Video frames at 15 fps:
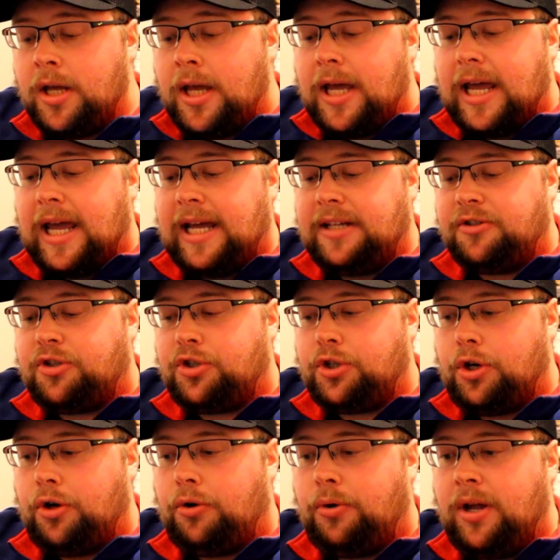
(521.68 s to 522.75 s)
And
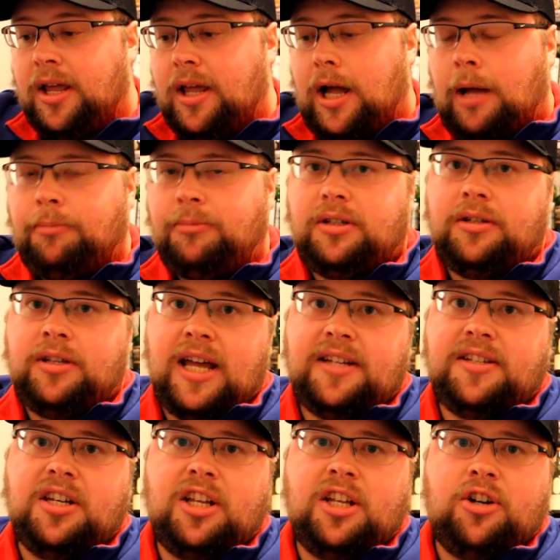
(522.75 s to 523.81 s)
so that's
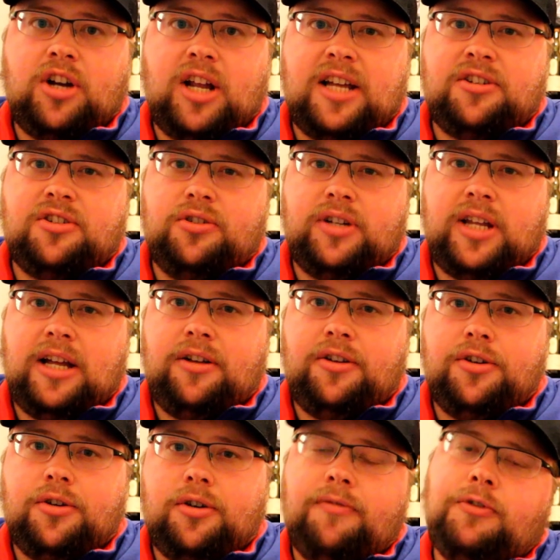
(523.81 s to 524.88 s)
an international
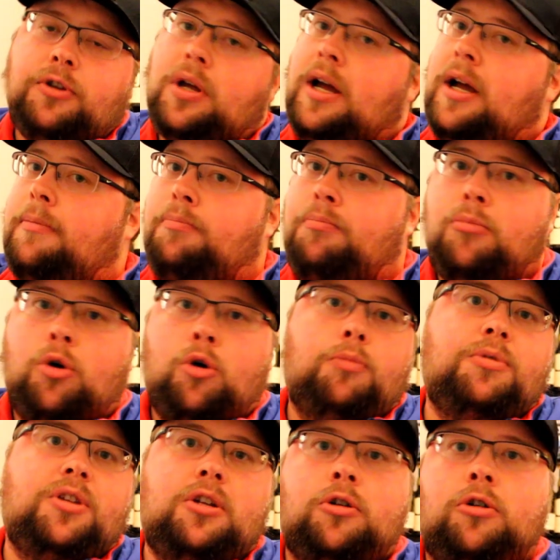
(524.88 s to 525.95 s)
calendar. I hope
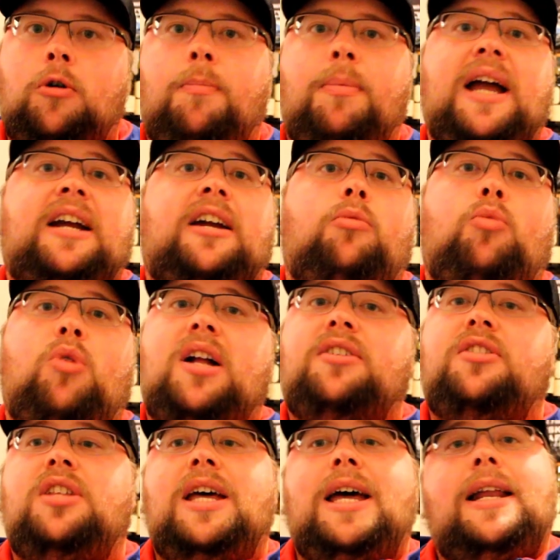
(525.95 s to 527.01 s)
that you'll go back and
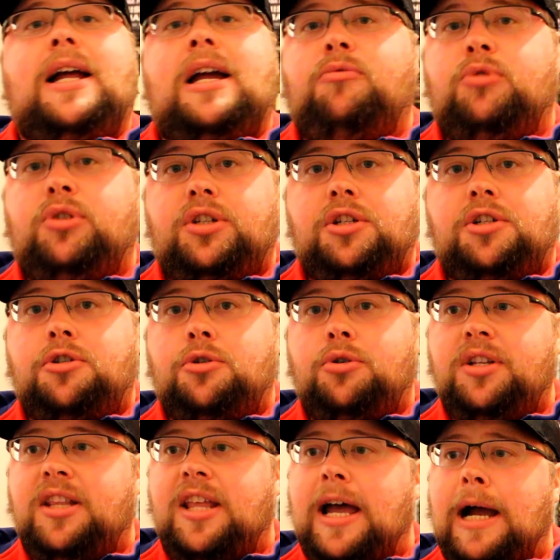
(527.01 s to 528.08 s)
watch that. I really
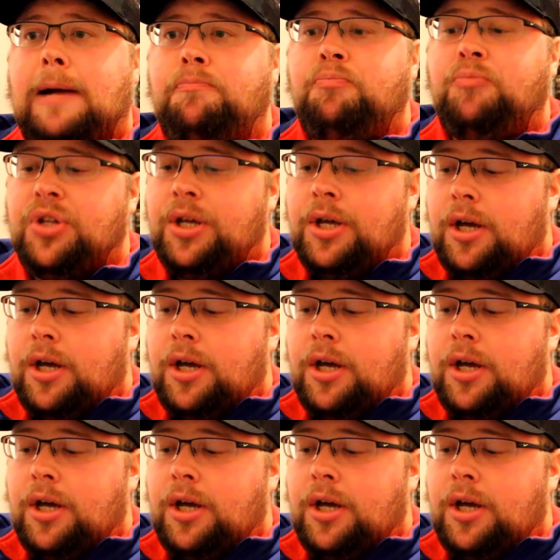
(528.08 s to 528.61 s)
enjoyed that.